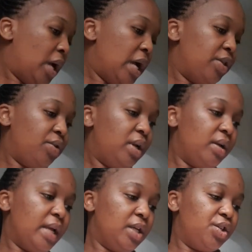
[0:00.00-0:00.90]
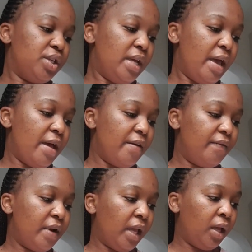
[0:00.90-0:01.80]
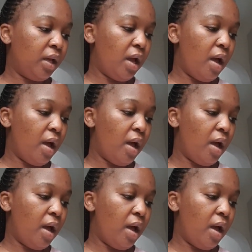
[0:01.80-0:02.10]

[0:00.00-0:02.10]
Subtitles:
I thought I'd actually have like